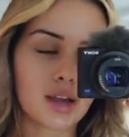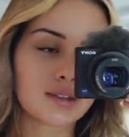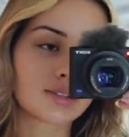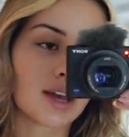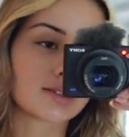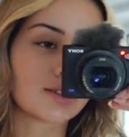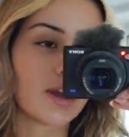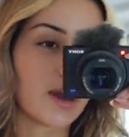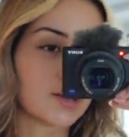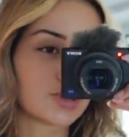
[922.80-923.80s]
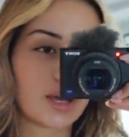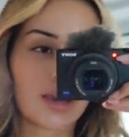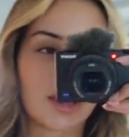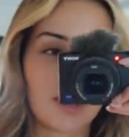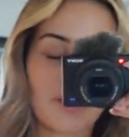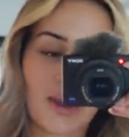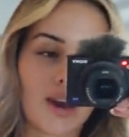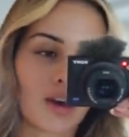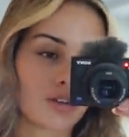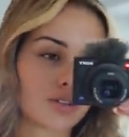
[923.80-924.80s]
It's like C-H-E-E-P. I
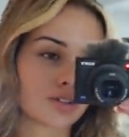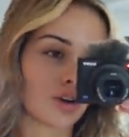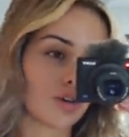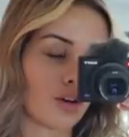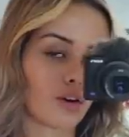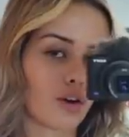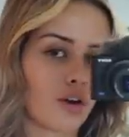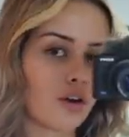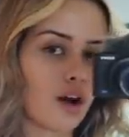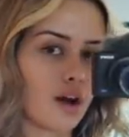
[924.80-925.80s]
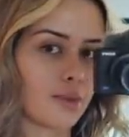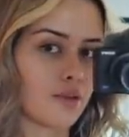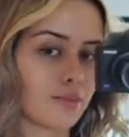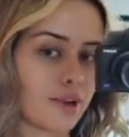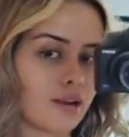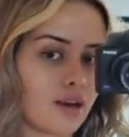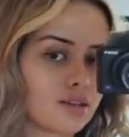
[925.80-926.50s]
got it so long ago at Rubina.